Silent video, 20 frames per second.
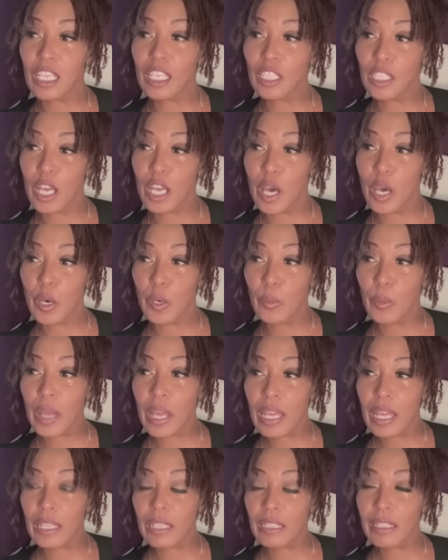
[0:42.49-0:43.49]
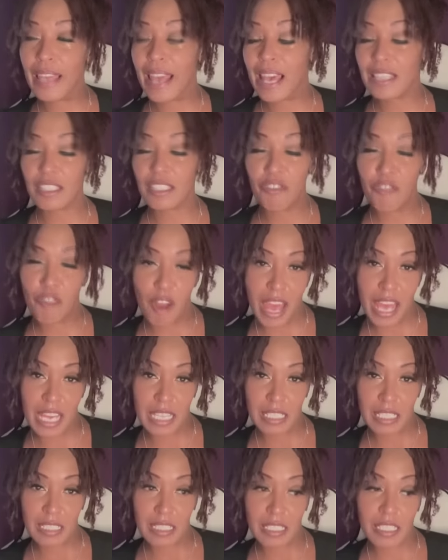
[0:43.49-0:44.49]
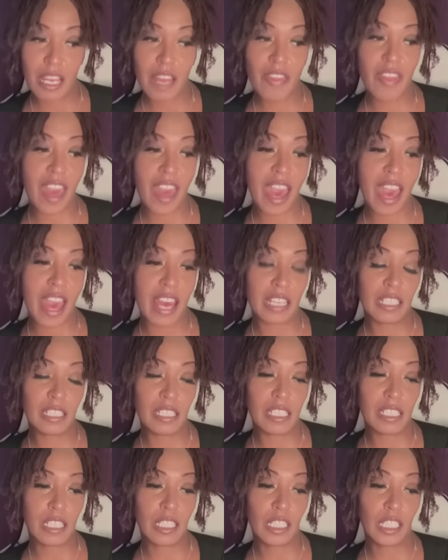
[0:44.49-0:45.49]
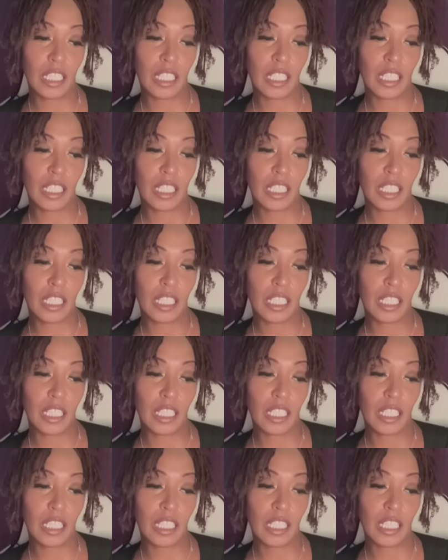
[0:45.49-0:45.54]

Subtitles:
you know, he has a friend that